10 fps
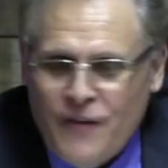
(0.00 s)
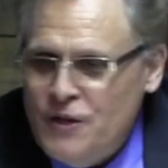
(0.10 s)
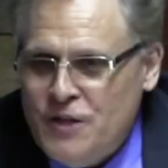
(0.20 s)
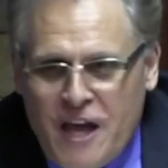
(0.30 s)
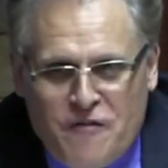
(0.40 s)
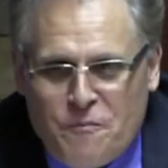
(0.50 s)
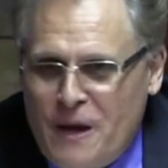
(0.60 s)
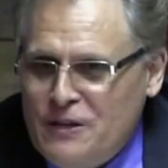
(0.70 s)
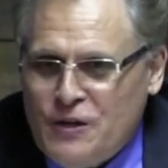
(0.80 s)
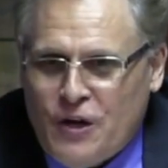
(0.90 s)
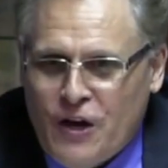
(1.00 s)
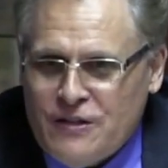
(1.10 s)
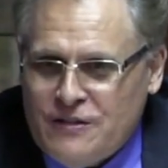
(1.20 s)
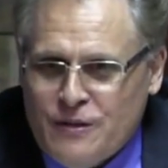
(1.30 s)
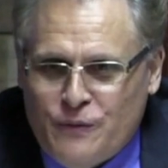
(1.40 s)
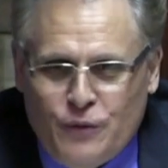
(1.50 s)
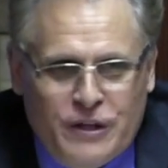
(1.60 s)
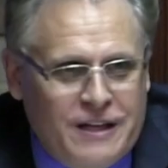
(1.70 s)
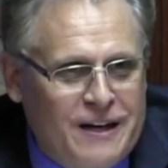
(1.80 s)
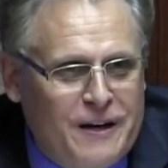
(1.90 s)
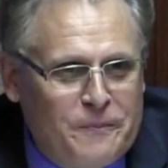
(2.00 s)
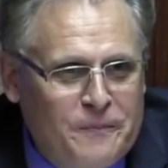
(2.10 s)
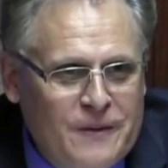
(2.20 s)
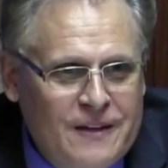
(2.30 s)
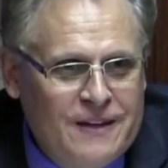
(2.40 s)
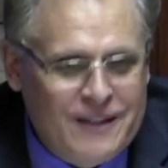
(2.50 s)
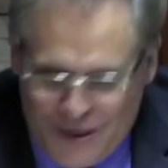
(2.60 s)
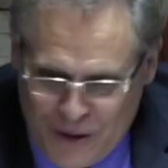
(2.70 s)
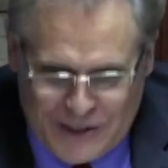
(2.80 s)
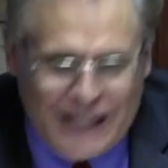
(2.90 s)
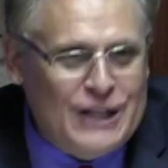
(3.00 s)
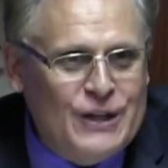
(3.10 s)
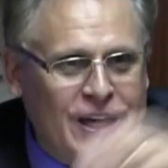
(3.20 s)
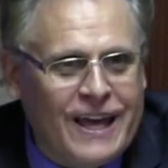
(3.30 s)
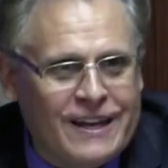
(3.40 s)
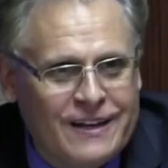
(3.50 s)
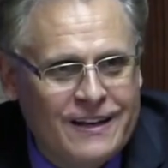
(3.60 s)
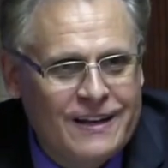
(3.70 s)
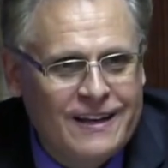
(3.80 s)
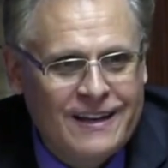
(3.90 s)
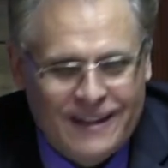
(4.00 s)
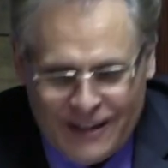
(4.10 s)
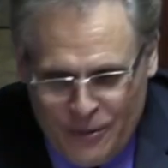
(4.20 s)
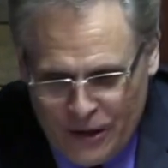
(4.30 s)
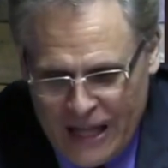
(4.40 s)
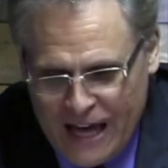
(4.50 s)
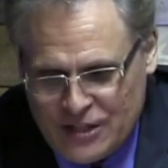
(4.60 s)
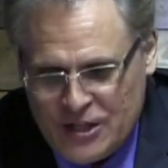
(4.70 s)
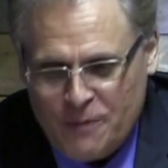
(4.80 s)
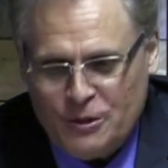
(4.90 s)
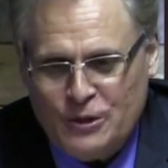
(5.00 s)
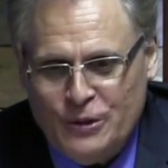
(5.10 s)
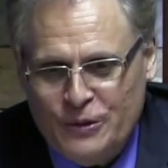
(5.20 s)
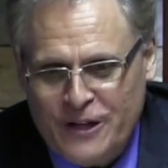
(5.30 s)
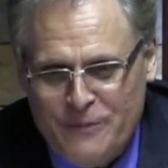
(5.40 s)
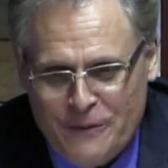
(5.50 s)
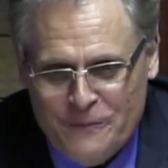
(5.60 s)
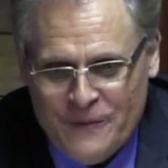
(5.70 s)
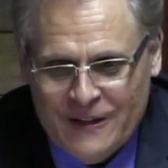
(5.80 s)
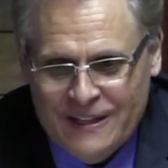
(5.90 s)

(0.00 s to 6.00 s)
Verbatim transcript: on the day of Pentecost had fully come. Come on, take a look at it. Come on, Acts chapter 2. Come on.